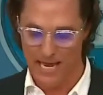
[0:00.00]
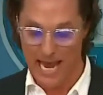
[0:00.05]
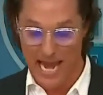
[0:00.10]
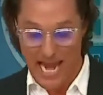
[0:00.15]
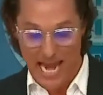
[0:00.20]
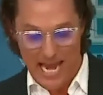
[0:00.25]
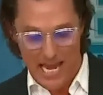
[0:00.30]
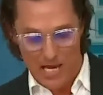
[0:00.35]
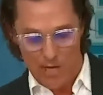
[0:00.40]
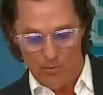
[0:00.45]

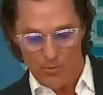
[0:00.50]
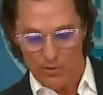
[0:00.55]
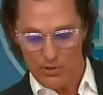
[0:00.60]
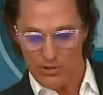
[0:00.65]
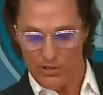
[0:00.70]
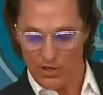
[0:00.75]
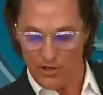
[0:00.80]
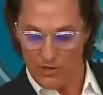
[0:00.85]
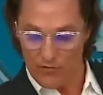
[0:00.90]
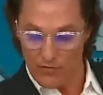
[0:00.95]
and
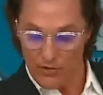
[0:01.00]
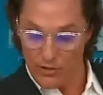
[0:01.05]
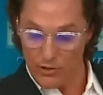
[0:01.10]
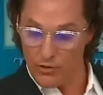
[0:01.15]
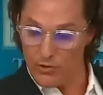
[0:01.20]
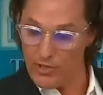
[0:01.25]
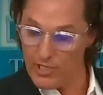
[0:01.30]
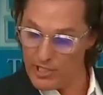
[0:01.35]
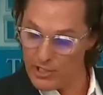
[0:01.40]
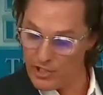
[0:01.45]
preserve the
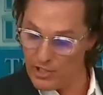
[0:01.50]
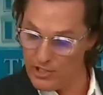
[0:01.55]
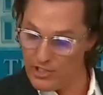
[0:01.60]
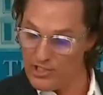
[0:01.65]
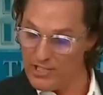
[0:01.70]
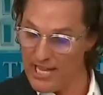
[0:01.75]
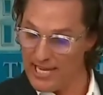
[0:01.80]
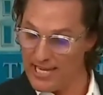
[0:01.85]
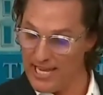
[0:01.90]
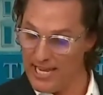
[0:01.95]

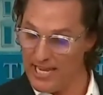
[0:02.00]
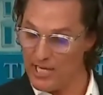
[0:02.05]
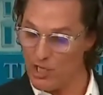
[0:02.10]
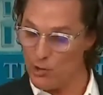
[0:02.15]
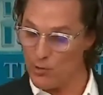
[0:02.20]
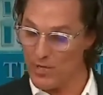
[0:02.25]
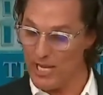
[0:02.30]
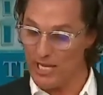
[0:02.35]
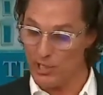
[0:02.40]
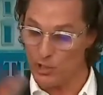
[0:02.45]
traditions that
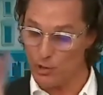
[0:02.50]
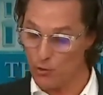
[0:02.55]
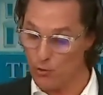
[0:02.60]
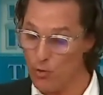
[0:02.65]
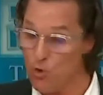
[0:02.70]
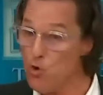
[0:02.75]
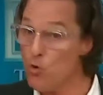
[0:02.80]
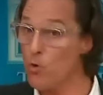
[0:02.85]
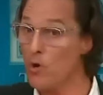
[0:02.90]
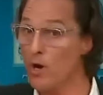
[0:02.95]
can create
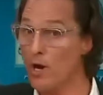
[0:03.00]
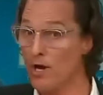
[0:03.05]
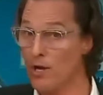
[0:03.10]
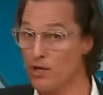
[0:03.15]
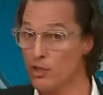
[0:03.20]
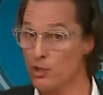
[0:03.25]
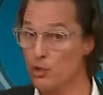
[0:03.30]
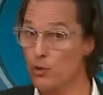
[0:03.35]
true